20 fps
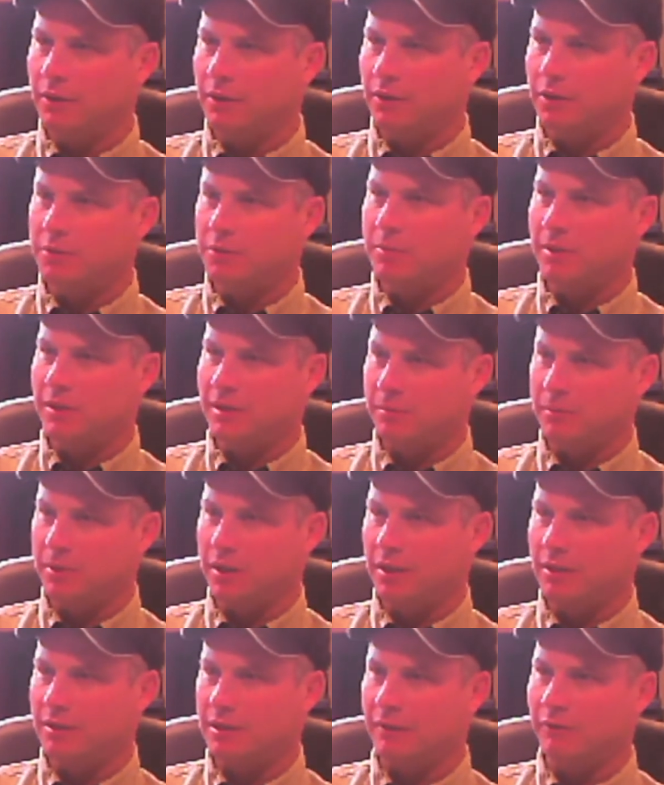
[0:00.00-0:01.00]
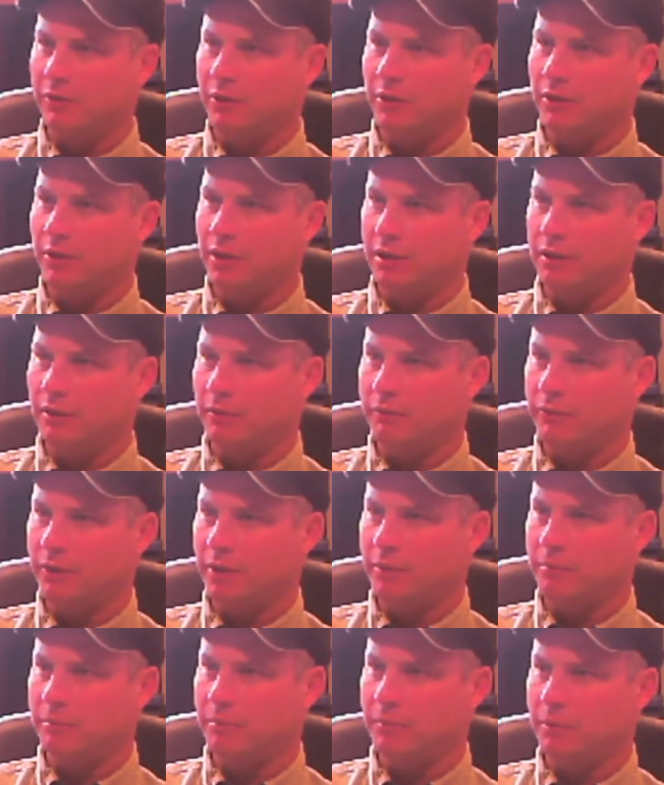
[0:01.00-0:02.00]
There's been some things I've learned either
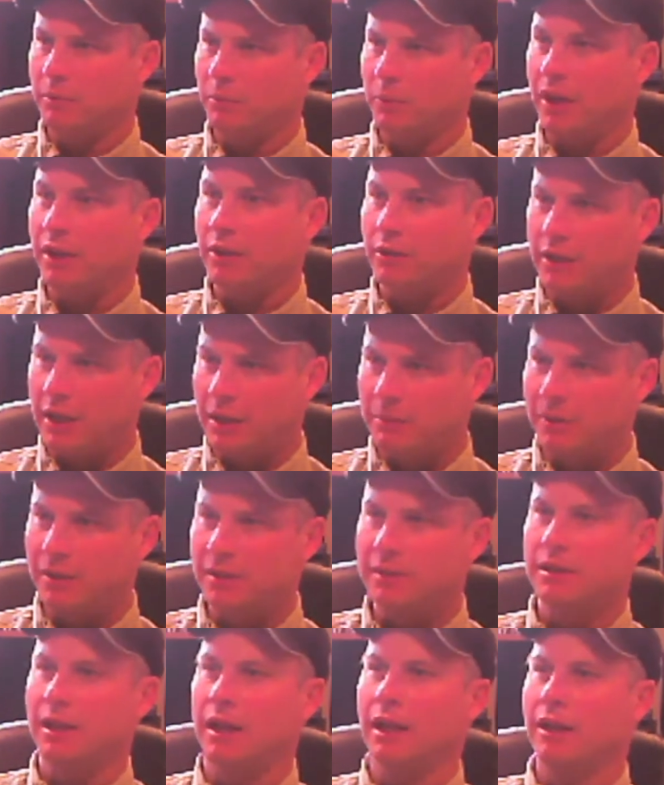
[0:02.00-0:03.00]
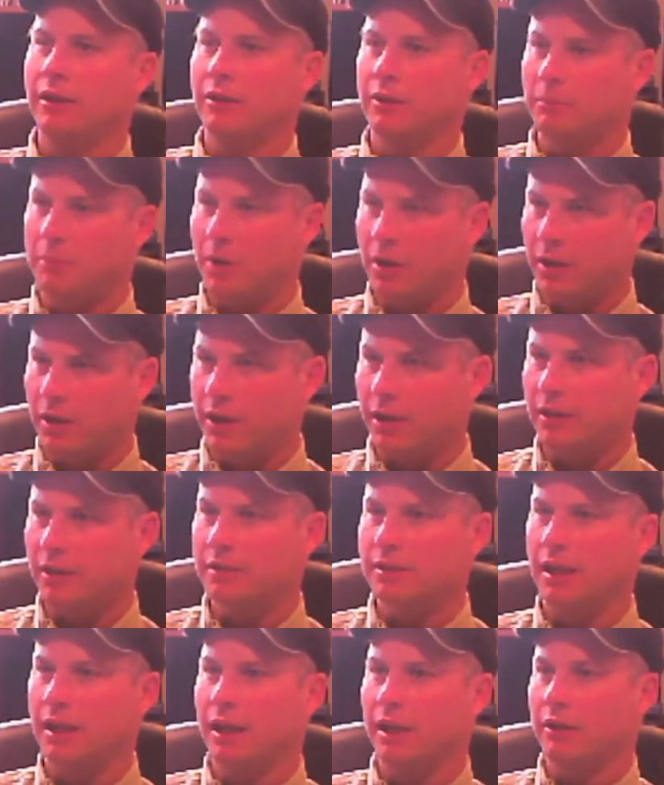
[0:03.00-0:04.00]
from the record-keeping side or marketing
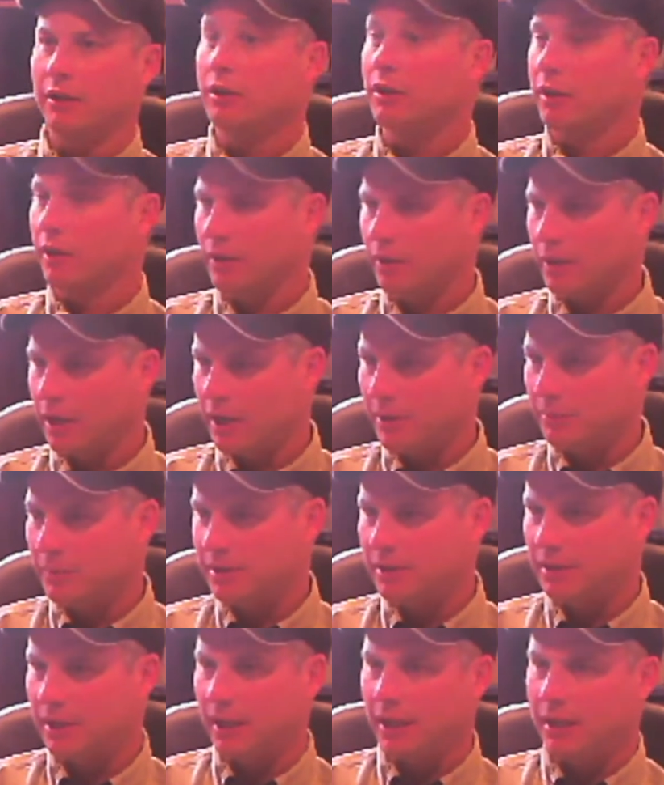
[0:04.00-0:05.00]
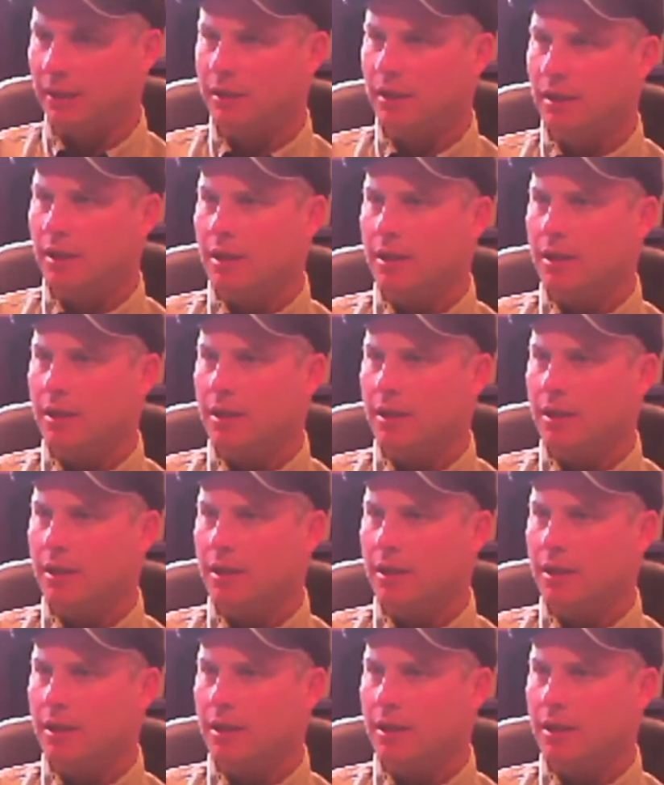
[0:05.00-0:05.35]
side or the agronomy side,